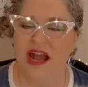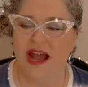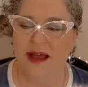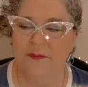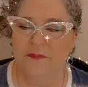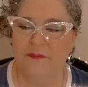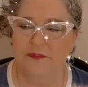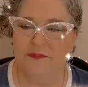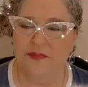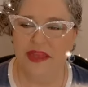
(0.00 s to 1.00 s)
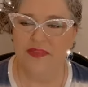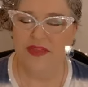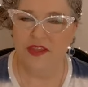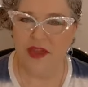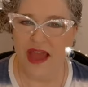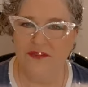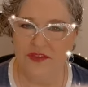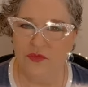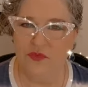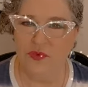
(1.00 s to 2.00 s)
then you have
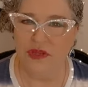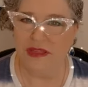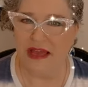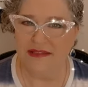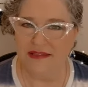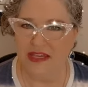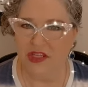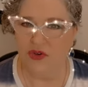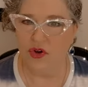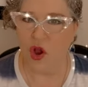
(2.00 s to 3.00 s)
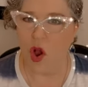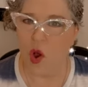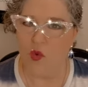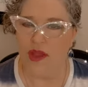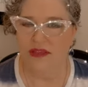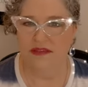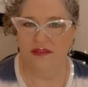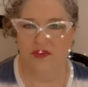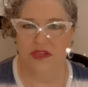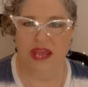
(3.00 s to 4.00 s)
to realize that you're always
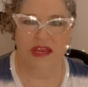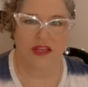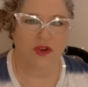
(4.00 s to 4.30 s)
creating,